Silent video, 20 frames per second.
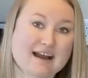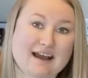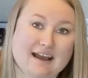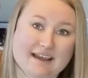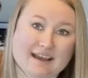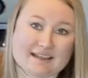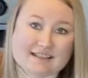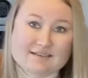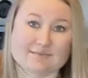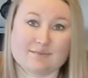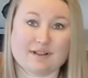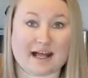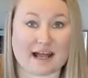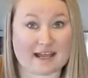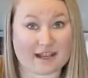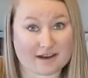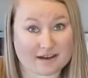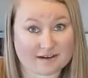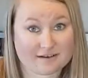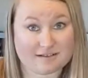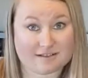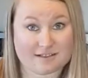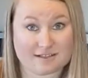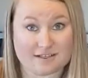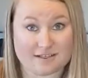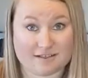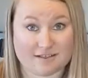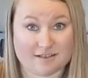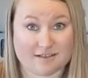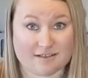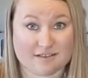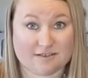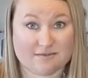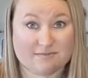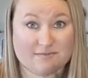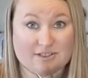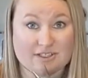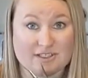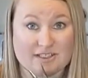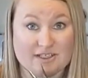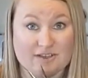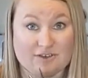I got some pliers, some just